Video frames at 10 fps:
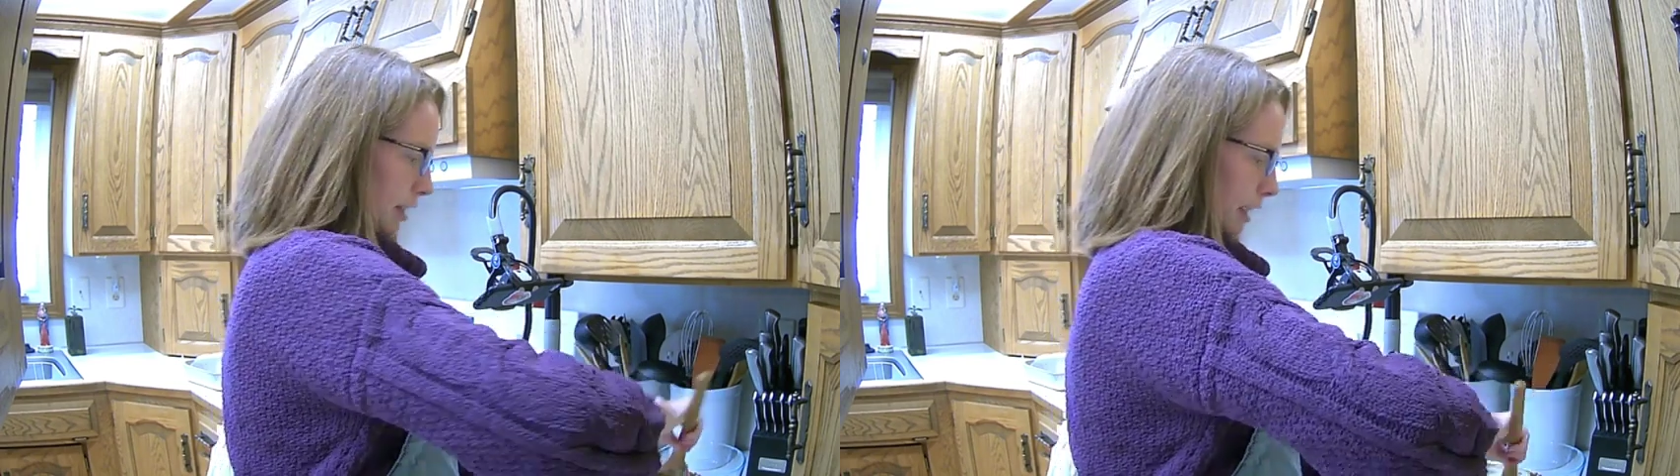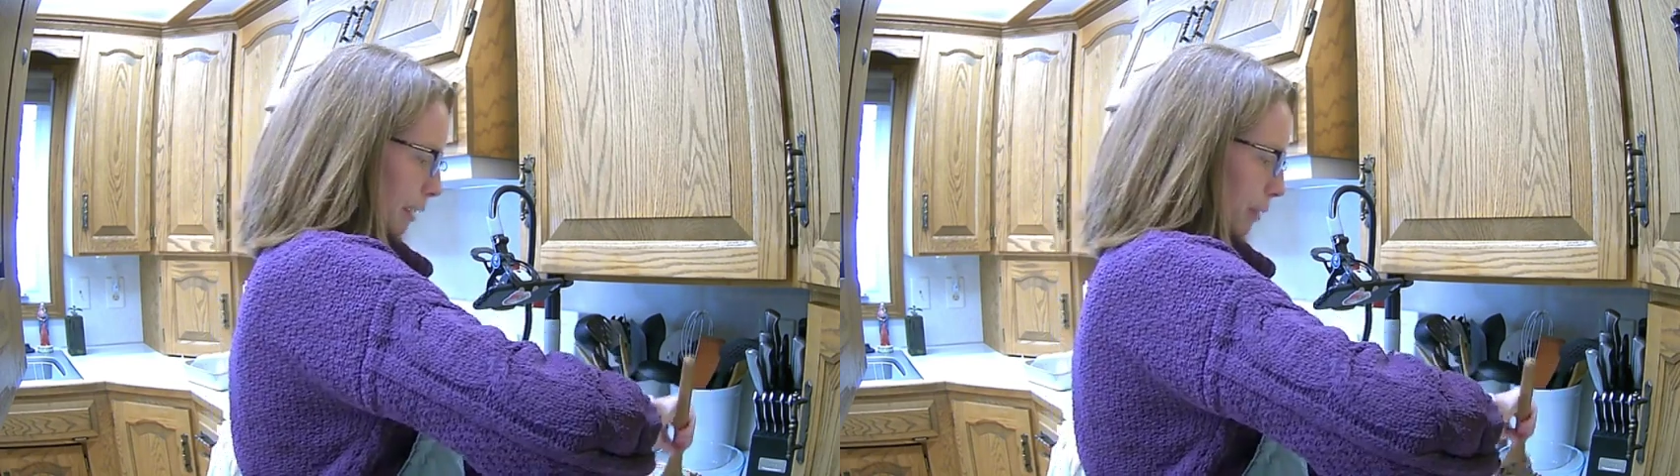
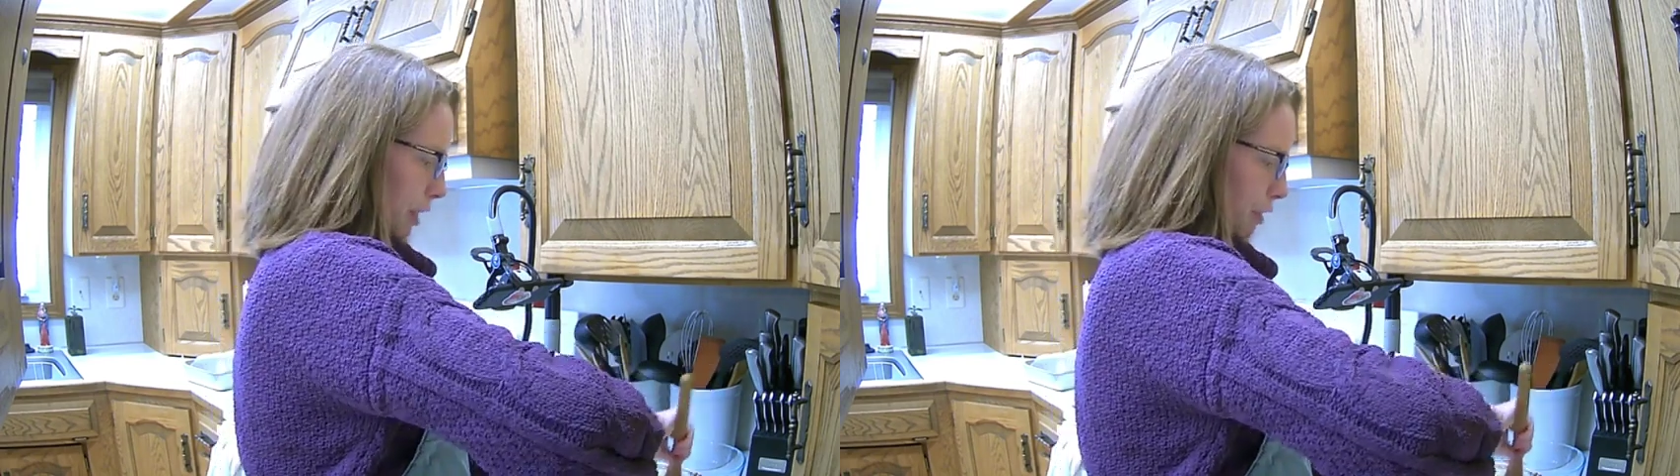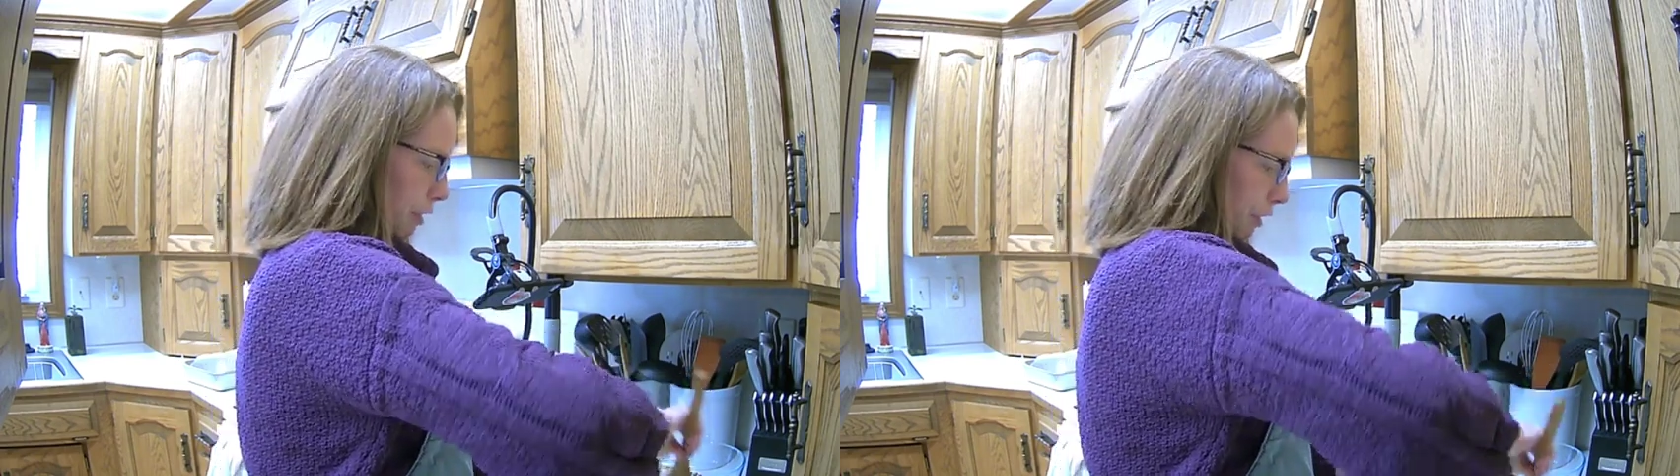And I'm
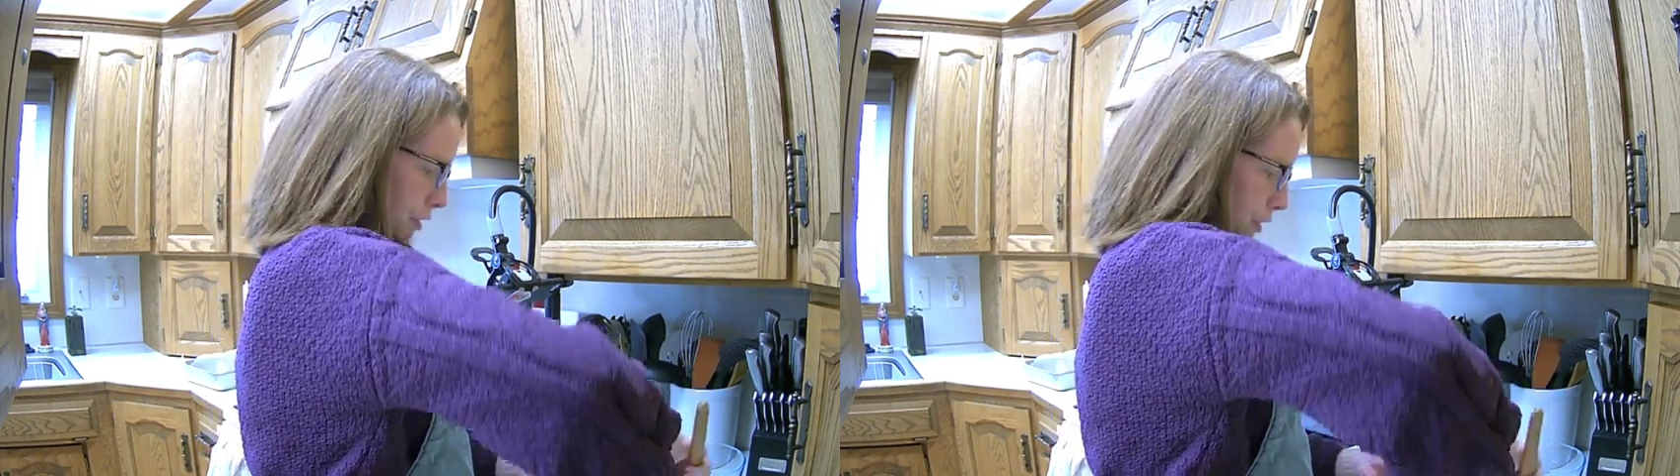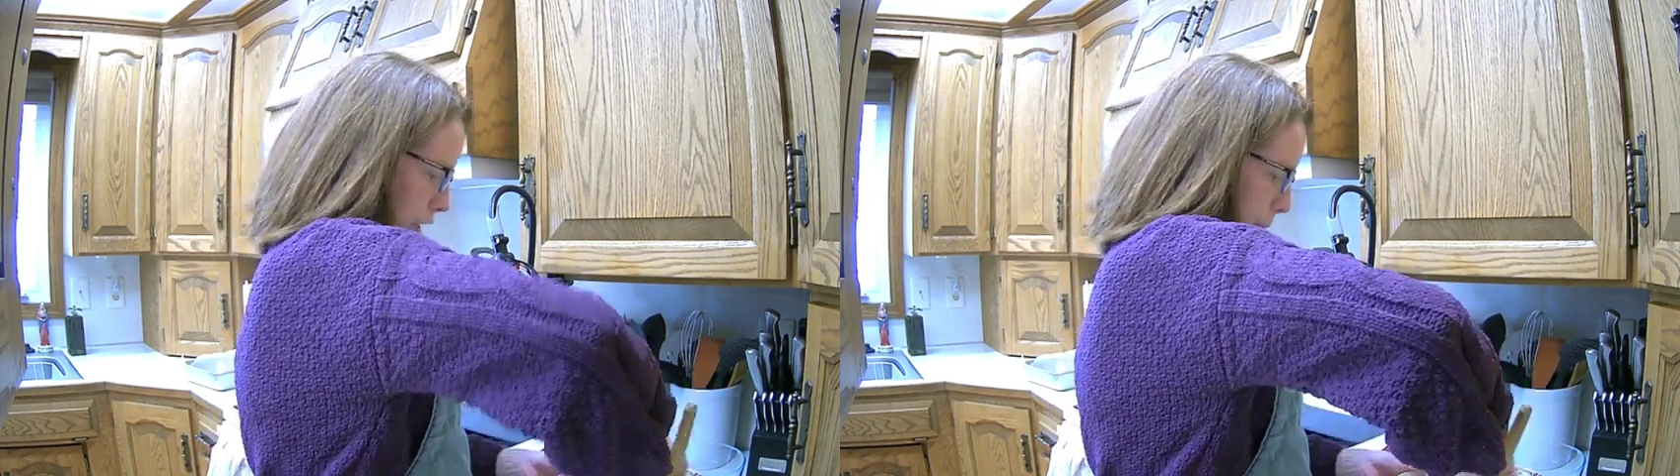not sure if they're
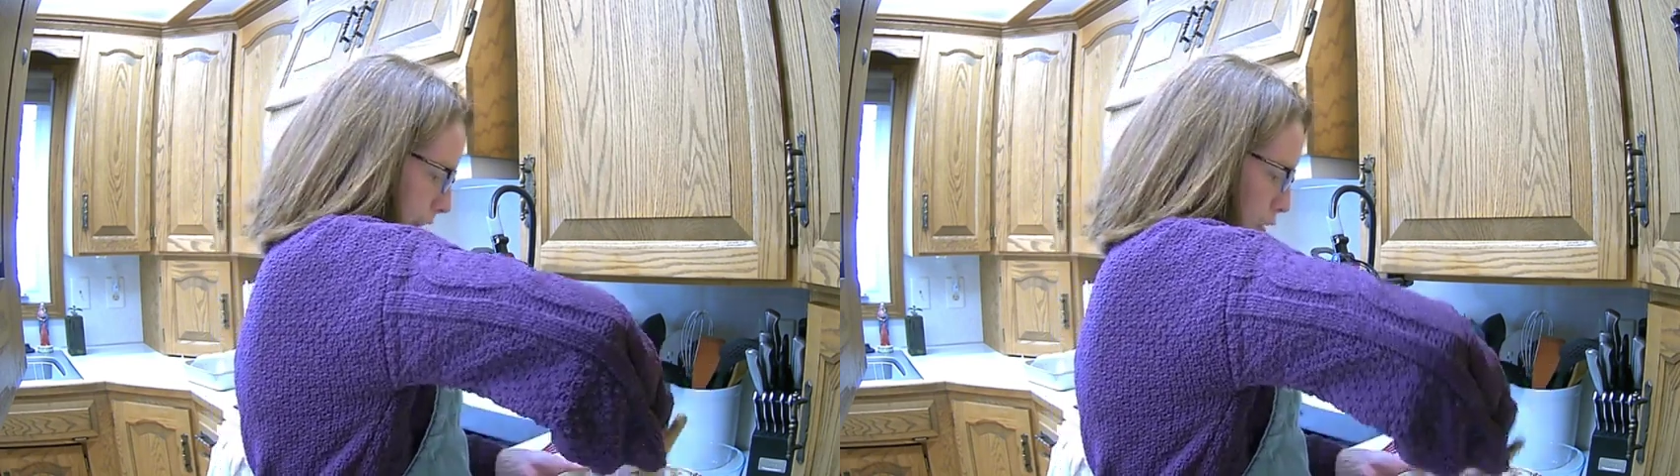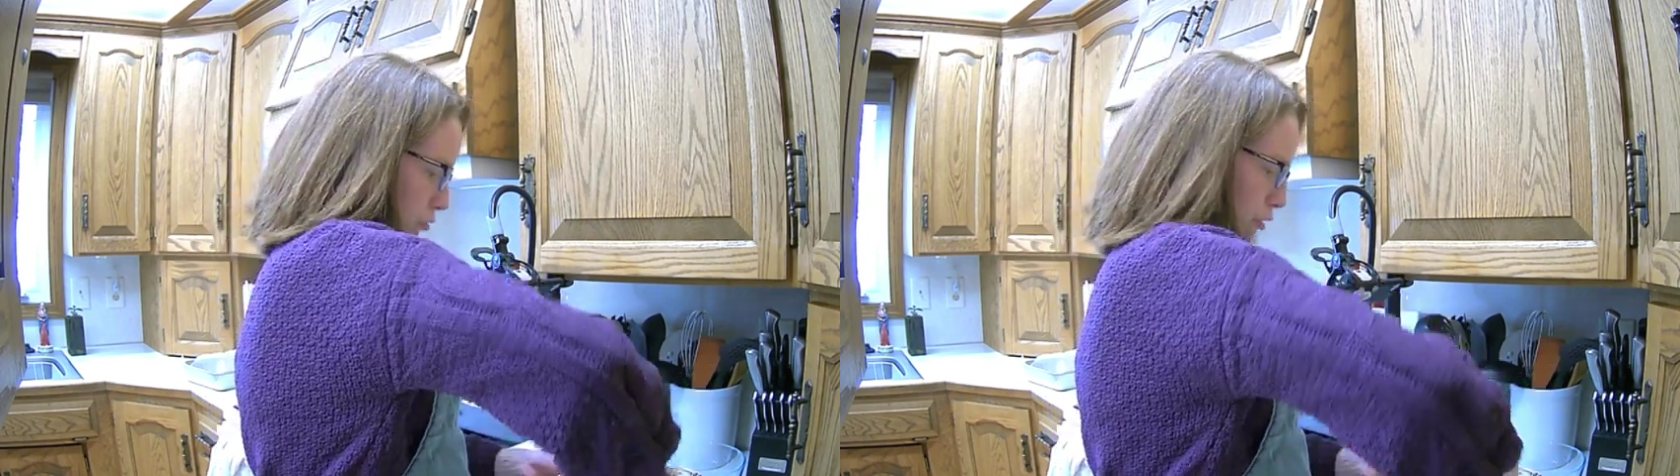trying to be
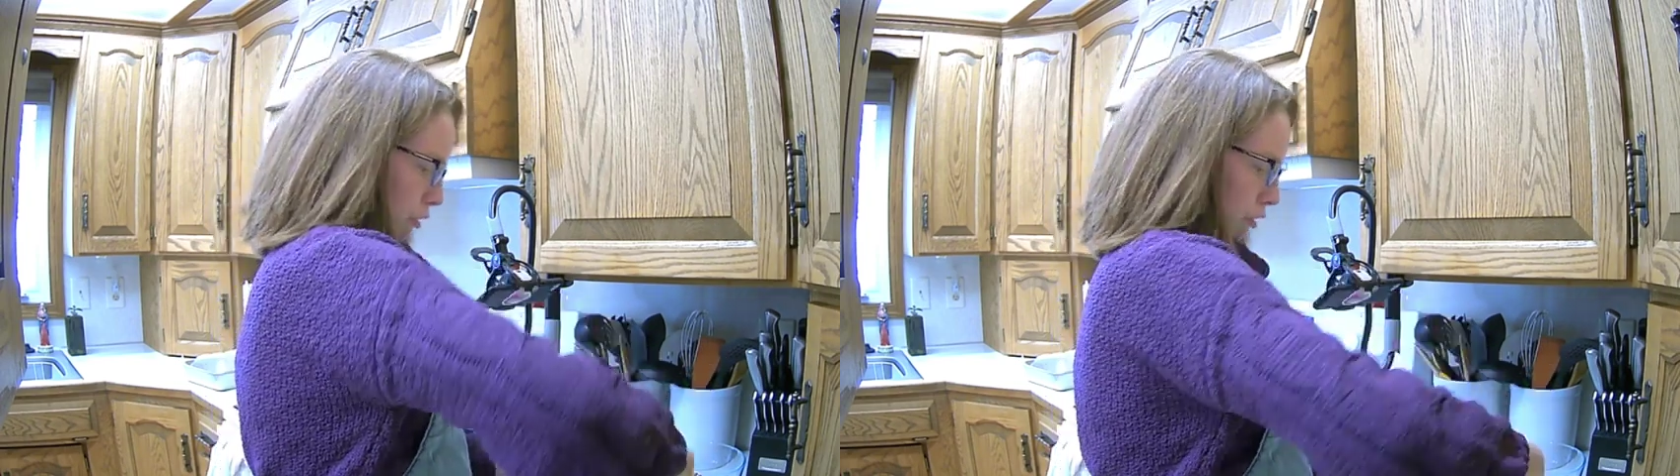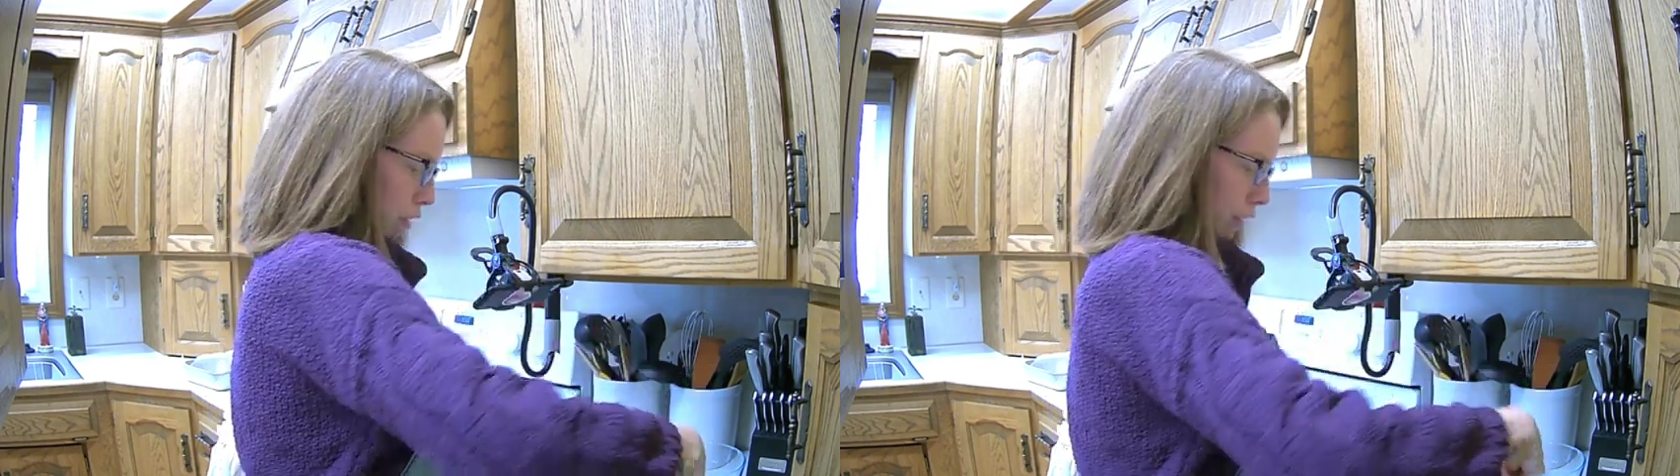
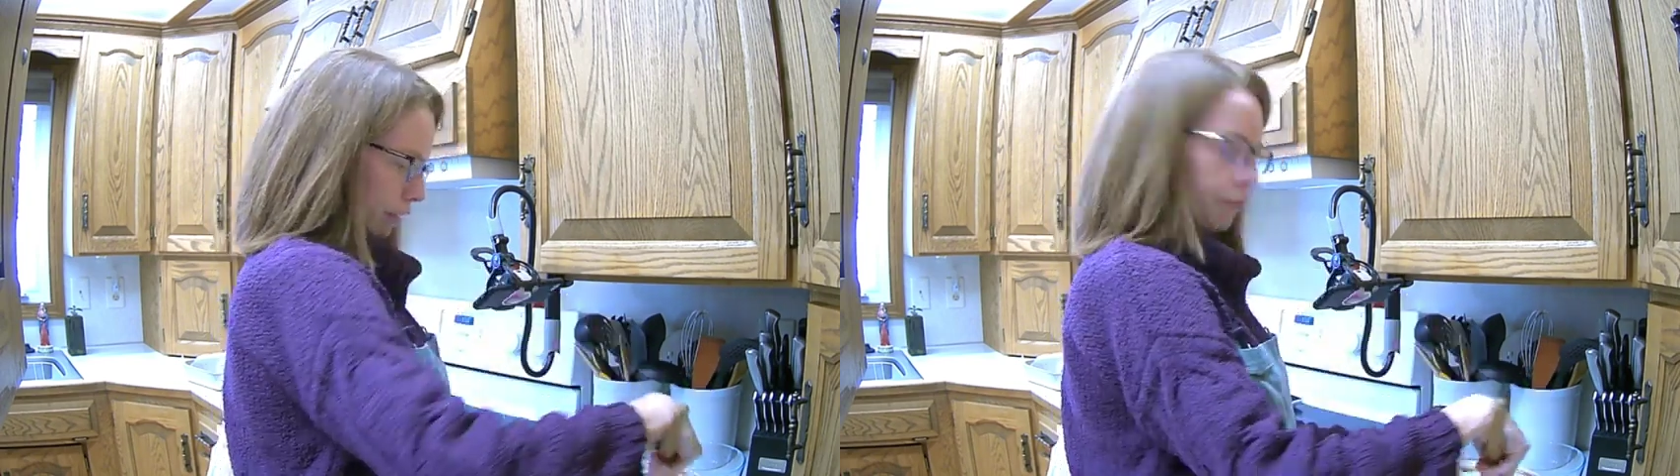helpful or if